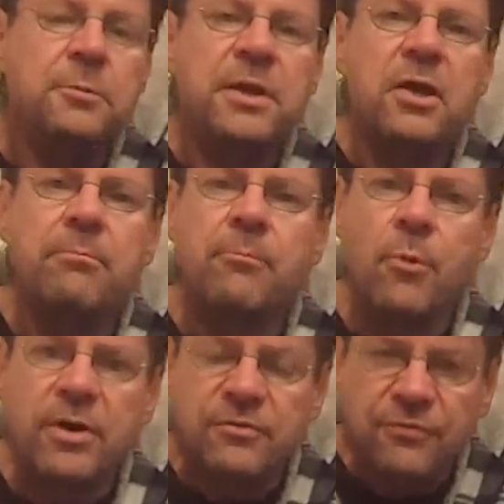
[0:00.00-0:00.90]
you become
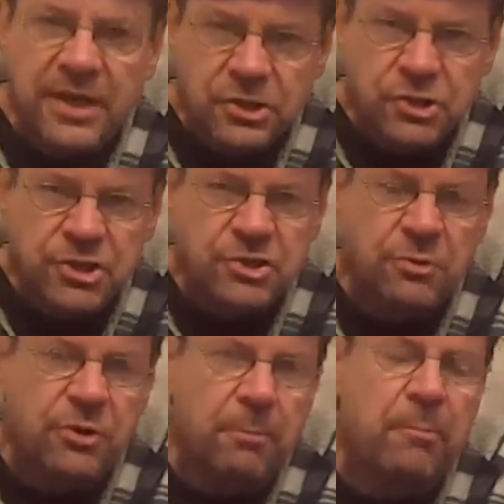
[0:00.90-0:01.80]
more adventurous
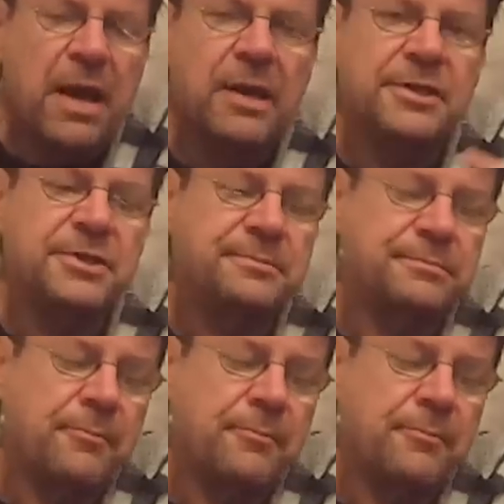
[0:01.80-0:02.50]
with your palate.